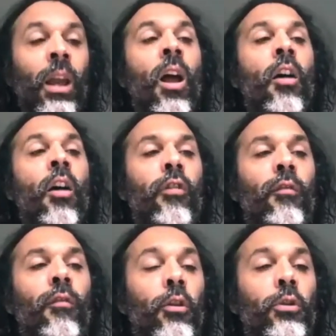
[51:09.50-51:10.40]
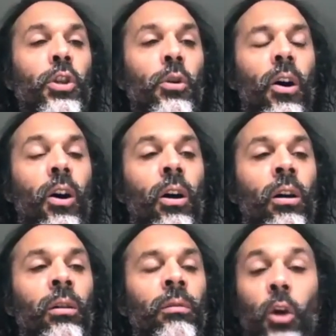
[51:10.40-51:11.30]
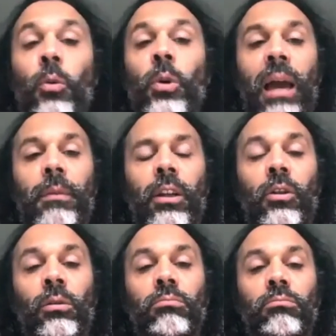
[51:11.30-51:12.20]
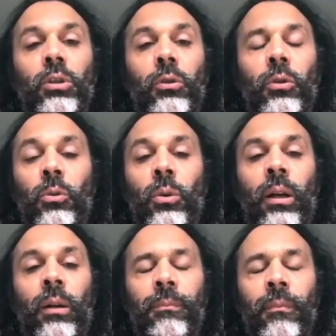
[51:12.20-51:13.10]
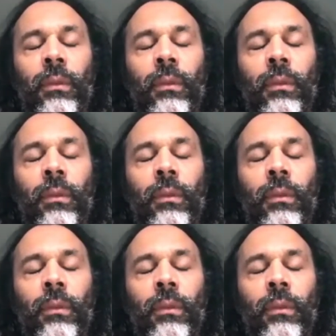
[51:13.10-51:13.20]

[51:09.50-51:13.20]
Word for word: from those who are sceptical, who